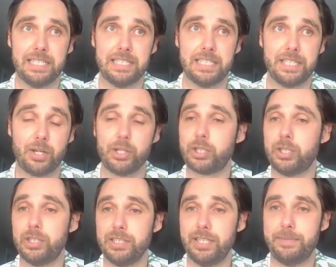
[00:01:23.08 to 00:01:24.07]
an
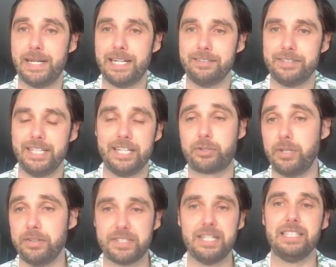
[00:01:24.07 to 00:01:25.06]
article about the history
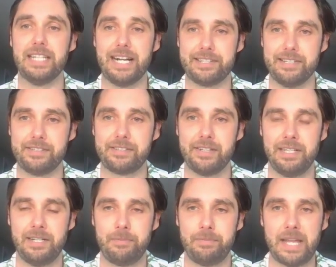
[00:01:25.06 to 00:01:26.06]
of sunglasses,
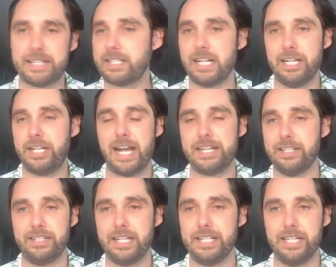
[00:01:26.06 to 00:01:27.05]
that's not going to change in
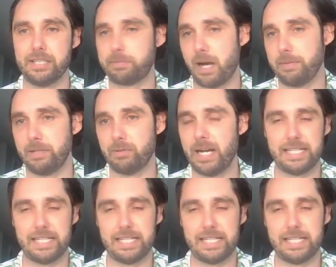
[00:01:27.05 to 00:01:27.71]
10 years probably, right?